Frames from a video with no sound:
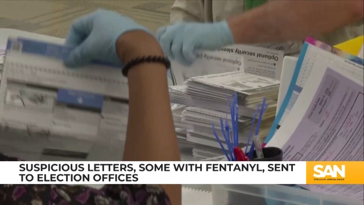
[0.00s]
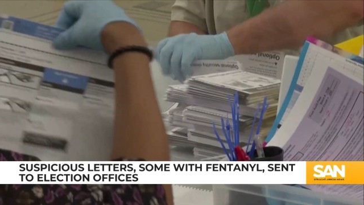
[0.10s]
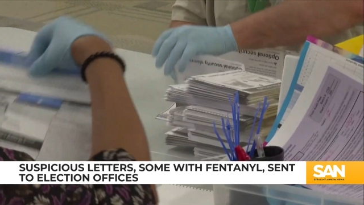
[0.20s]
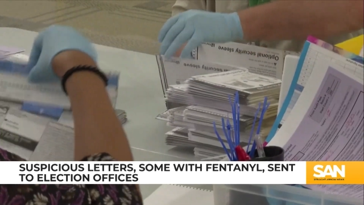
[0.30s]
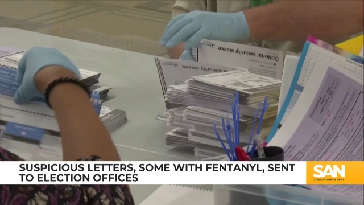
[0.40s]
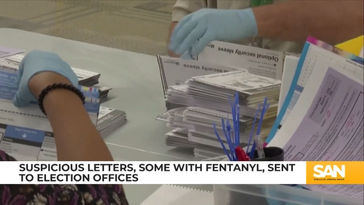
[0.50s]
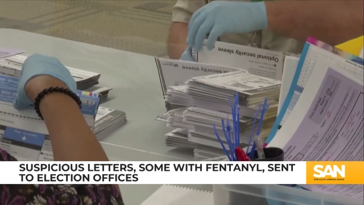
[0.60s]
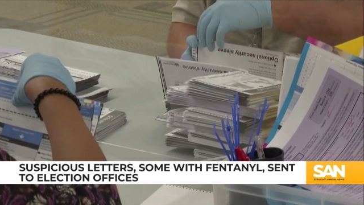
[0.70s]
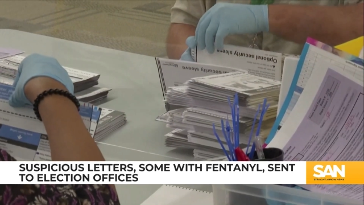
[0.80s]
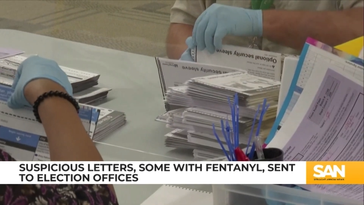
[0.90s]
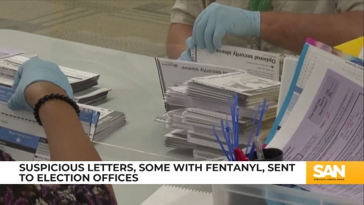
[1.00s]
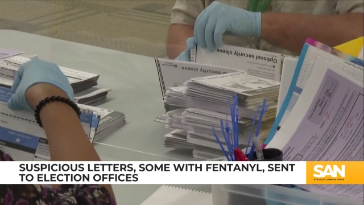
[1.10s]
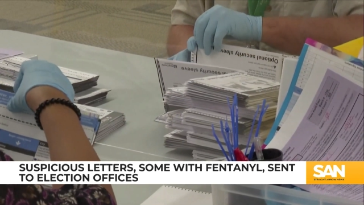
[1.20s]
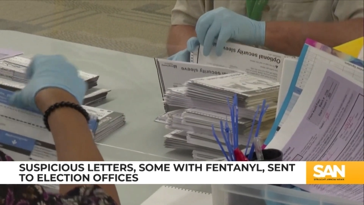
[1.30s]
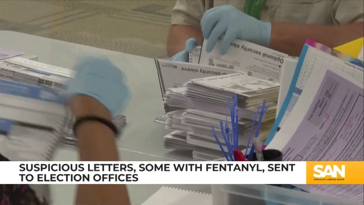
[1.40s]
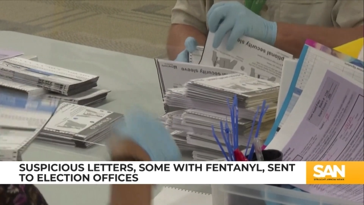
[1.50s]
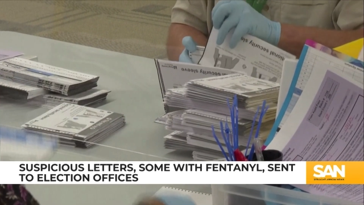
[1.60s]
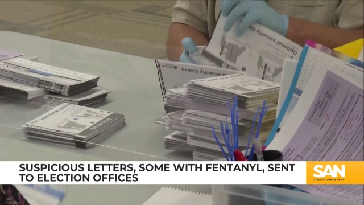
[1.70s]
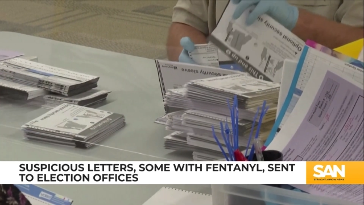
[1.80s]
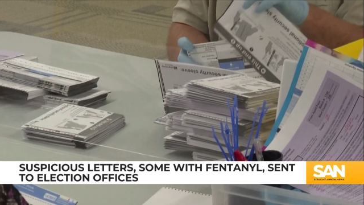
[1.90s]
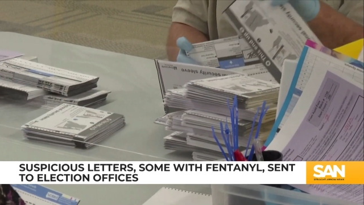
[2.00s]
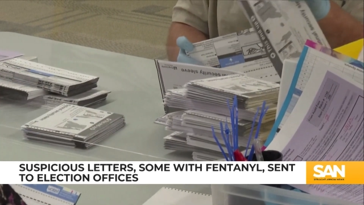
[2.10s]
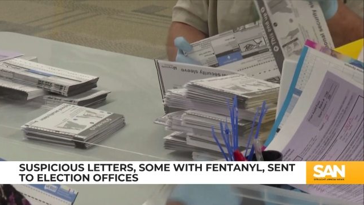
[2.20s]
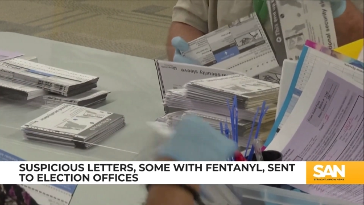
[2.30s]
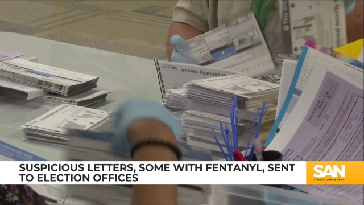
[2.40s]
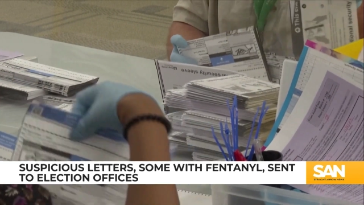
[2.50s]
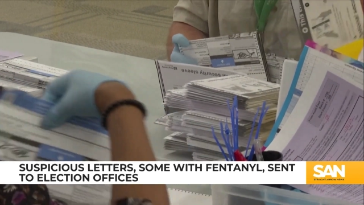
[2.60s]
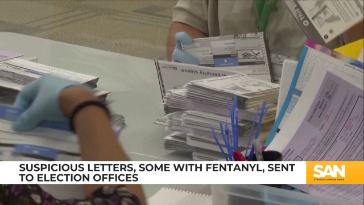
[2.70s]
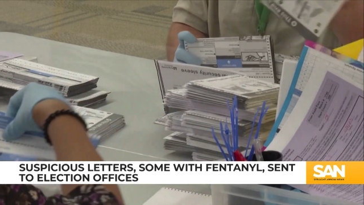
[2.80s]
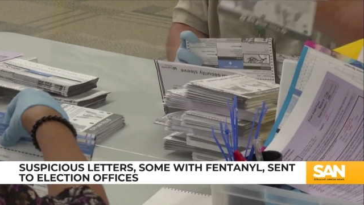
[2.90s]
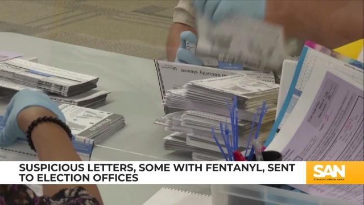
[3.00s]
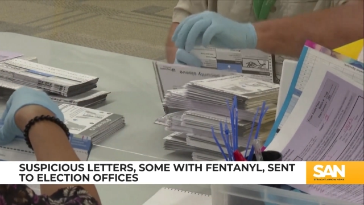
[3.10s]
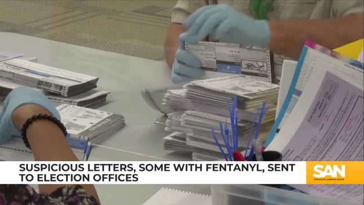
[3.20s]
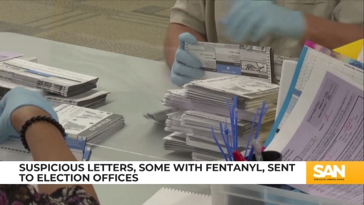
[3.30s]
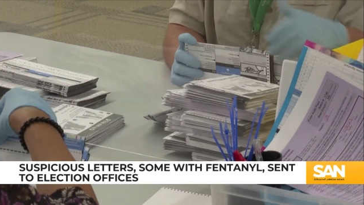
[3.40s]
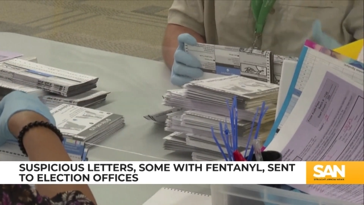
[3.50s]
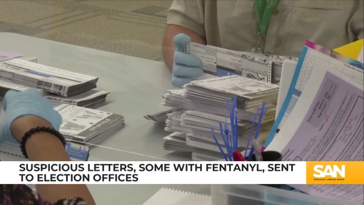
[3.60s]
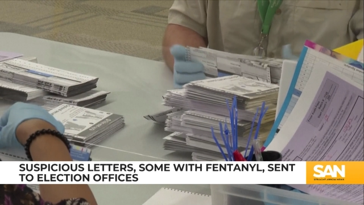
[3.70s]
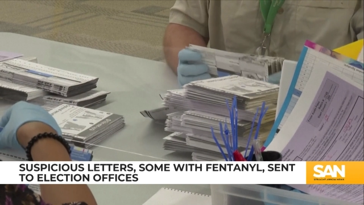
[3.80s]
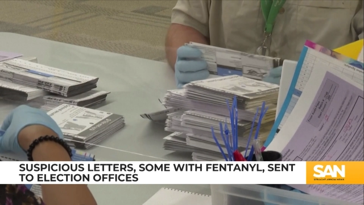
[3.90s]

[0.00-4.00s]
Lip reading: Nobody's mouth can be seen.